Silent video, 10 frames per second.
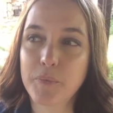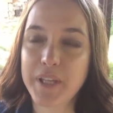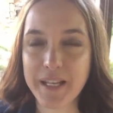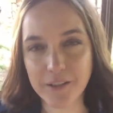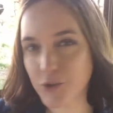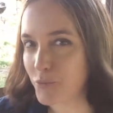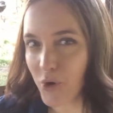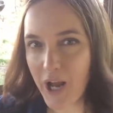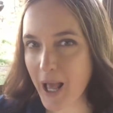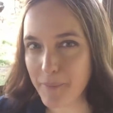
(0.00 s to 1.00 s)
get a little
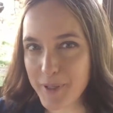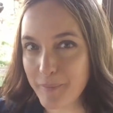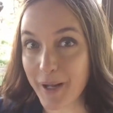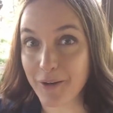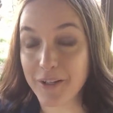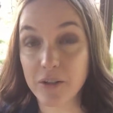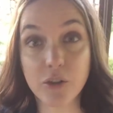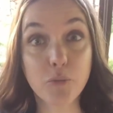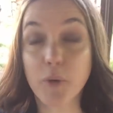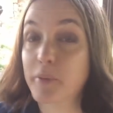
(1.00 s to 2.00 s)
more happy about it or a
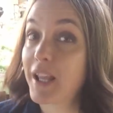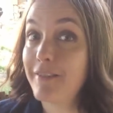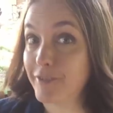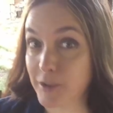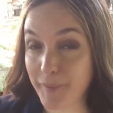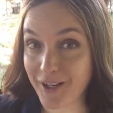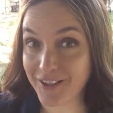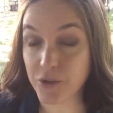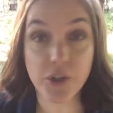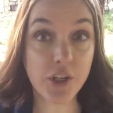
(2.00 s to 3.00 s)
little more playful about
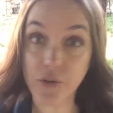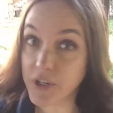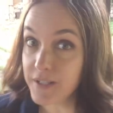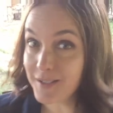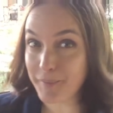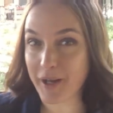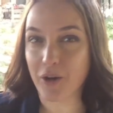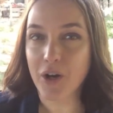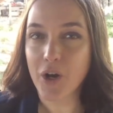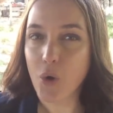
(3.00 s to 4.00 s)
it or curious
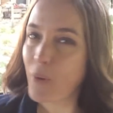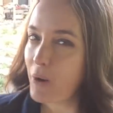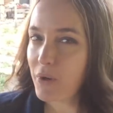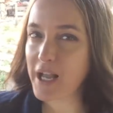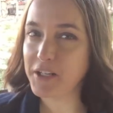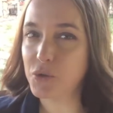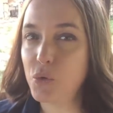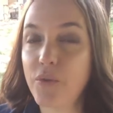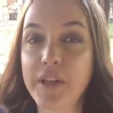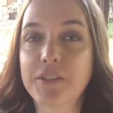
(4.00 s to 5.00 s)
about, wow, what kind of
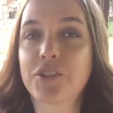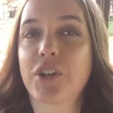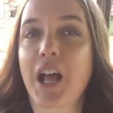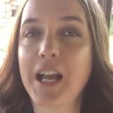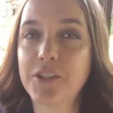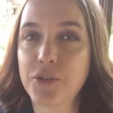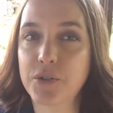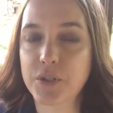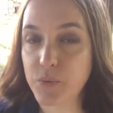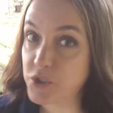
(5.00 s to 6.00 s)
cool things could I do
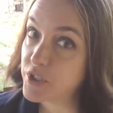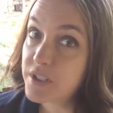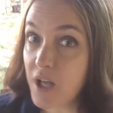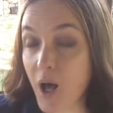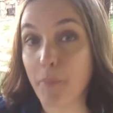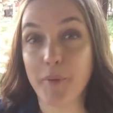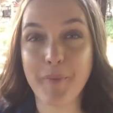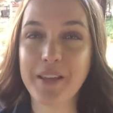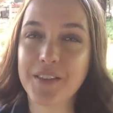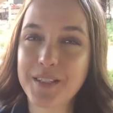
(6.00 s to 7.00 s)
to switch this up and
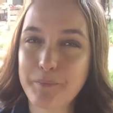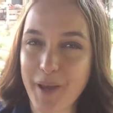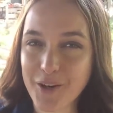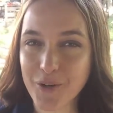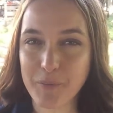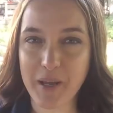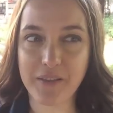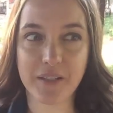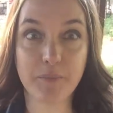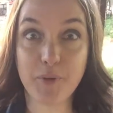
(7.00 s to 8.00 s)
make this better and make
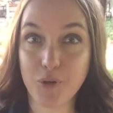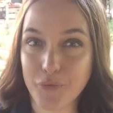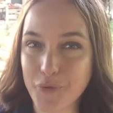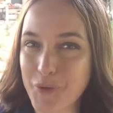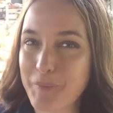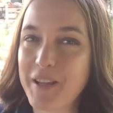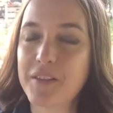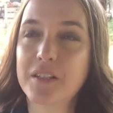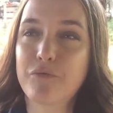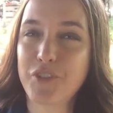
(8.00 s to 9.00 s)
this beautiful and make
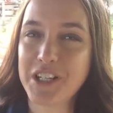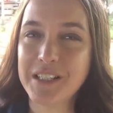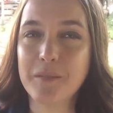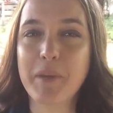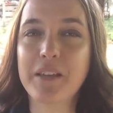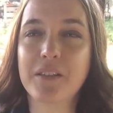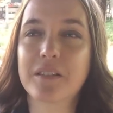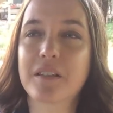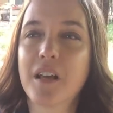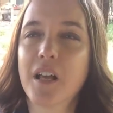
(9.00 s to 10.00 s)
this fun and make
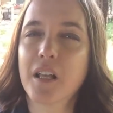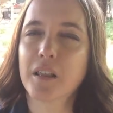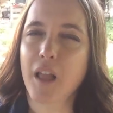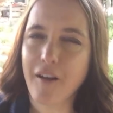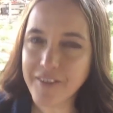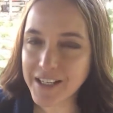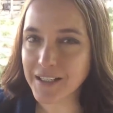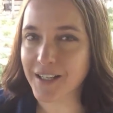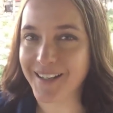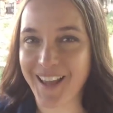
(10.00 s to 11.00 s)
this loving
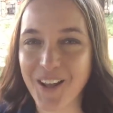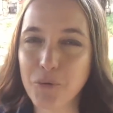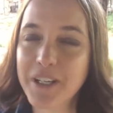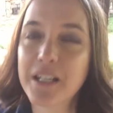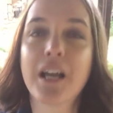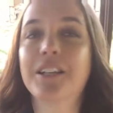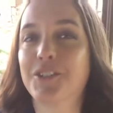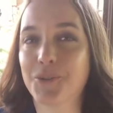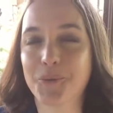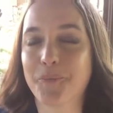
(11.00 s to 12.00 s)
again? What can I
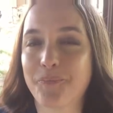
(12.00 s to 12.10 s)
do?